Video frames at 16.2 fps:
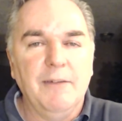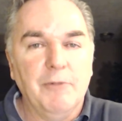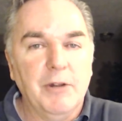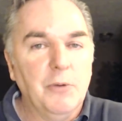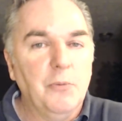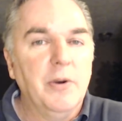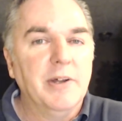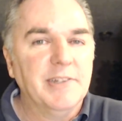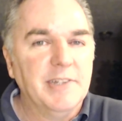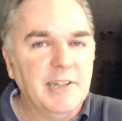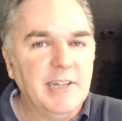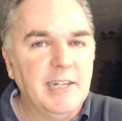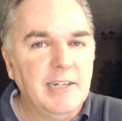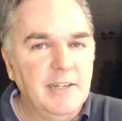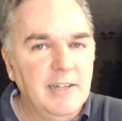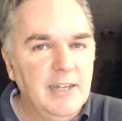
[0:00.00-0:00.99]
when it wasn't,
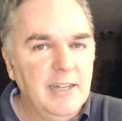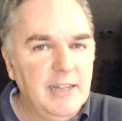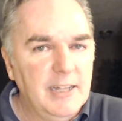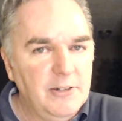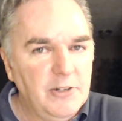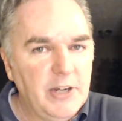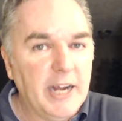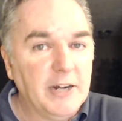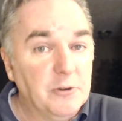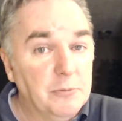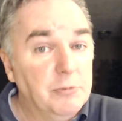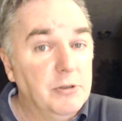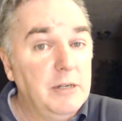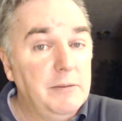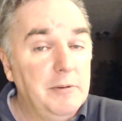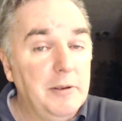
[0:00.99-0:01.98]
they jacked her
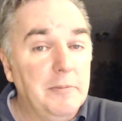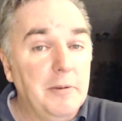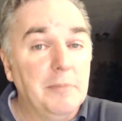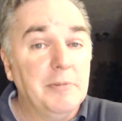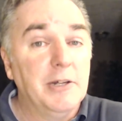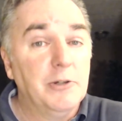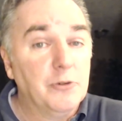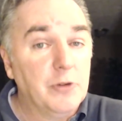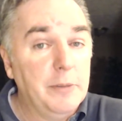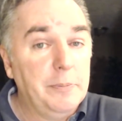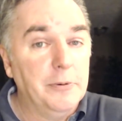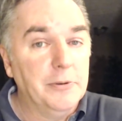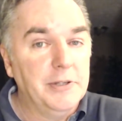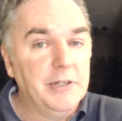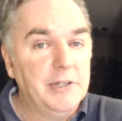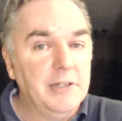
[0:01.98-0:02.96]
premium up, they
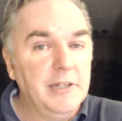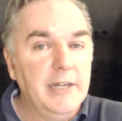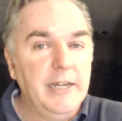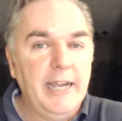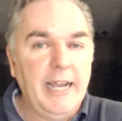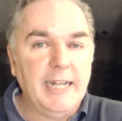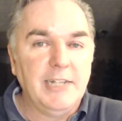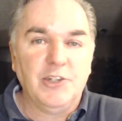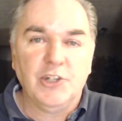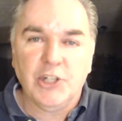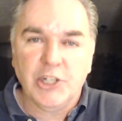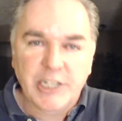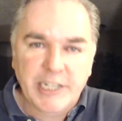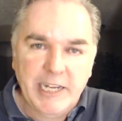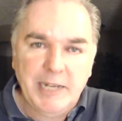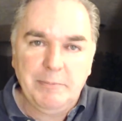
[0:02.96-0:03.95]
tripled it, and she
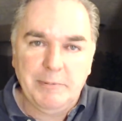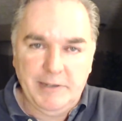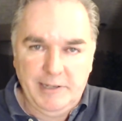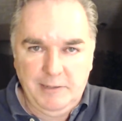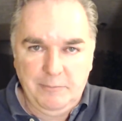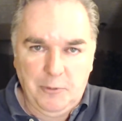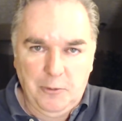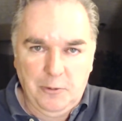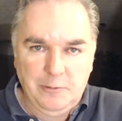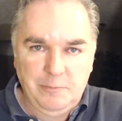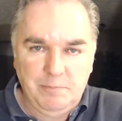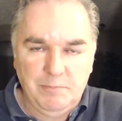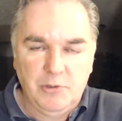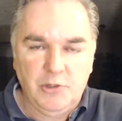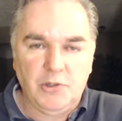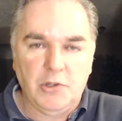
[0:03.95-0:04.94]
couldn't keep it anymore.
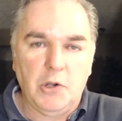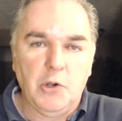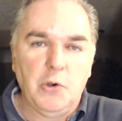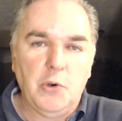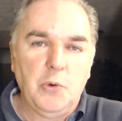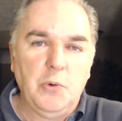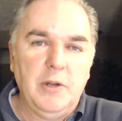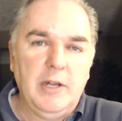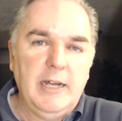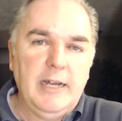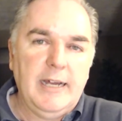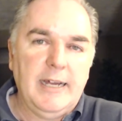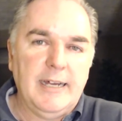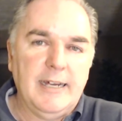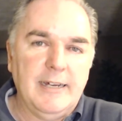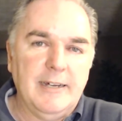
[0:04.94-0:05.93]
So,
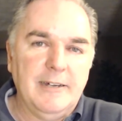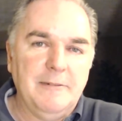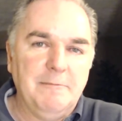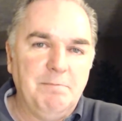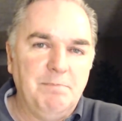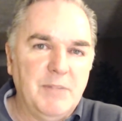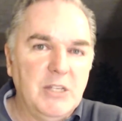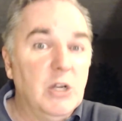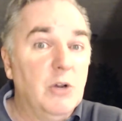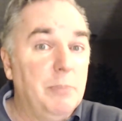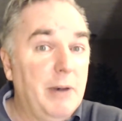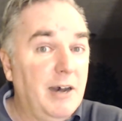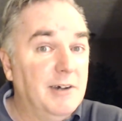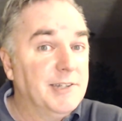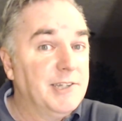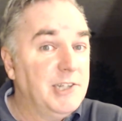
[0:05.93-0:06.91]

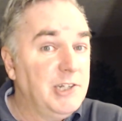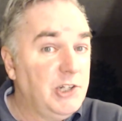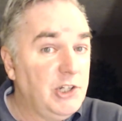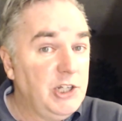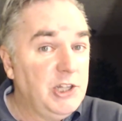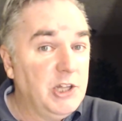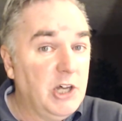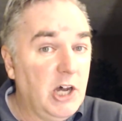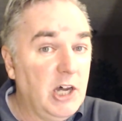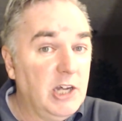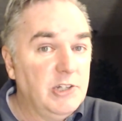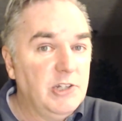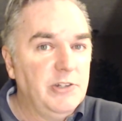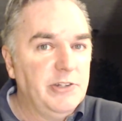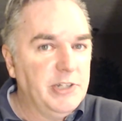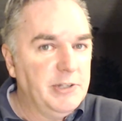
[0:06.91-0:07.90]
policy she thought
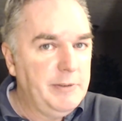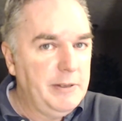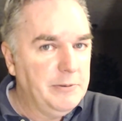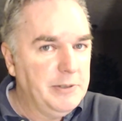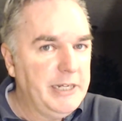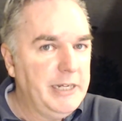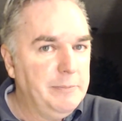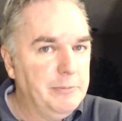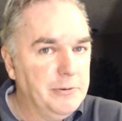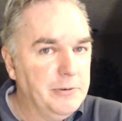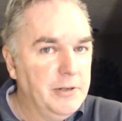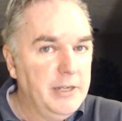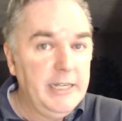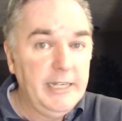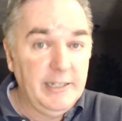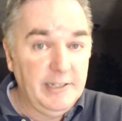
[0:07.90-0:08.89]
she's going to be able to keep her
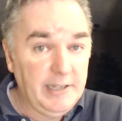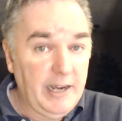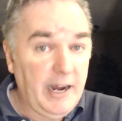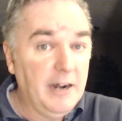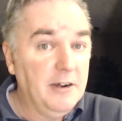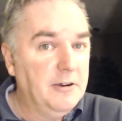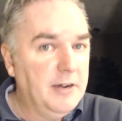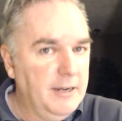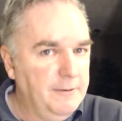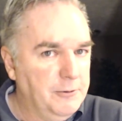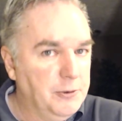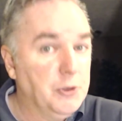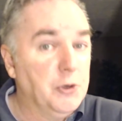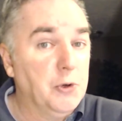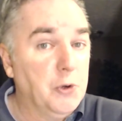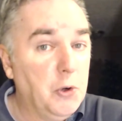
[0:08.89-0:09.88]
entire life or
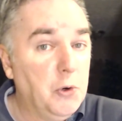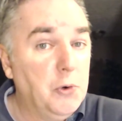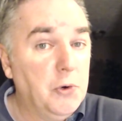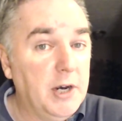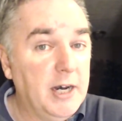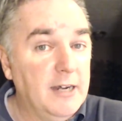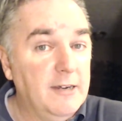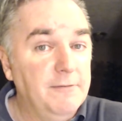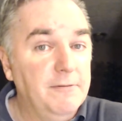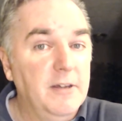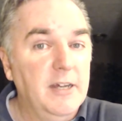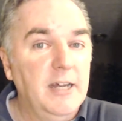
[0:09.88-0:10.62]
her whole life